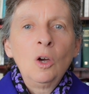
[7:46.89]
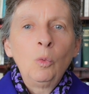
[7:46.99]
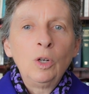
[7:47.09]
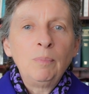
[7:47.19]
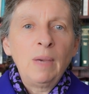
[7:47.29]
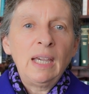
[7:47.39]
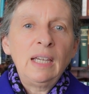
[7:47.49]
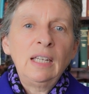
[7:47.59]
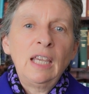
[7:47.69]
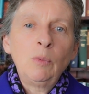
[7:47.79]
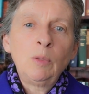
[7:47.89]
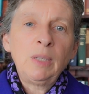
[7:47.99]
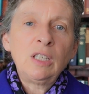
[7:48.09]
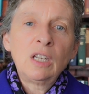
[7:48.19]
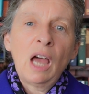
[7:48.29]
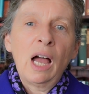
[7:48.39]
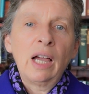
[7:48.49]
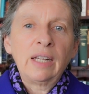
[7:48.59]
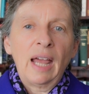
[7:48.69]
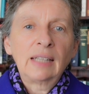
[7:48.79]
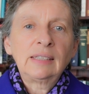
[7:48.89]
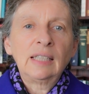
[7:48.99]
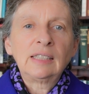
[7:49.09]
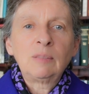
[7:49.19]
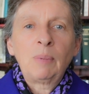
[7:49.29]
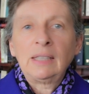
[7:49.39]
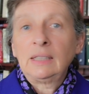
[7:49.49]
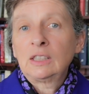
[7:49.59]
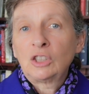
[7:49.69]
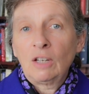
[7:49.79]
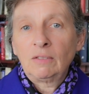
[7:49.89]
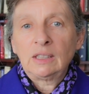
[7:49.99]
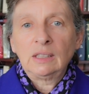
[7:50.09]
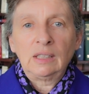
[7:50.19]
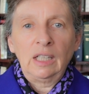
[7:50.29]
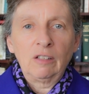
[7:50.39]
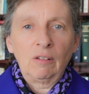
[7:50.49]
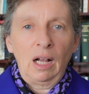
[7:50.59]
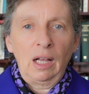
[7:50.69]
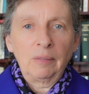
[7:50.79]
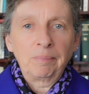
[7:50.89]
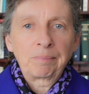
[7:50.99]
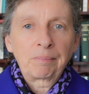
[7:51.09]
would mean he would be denied access to basic services in Iran.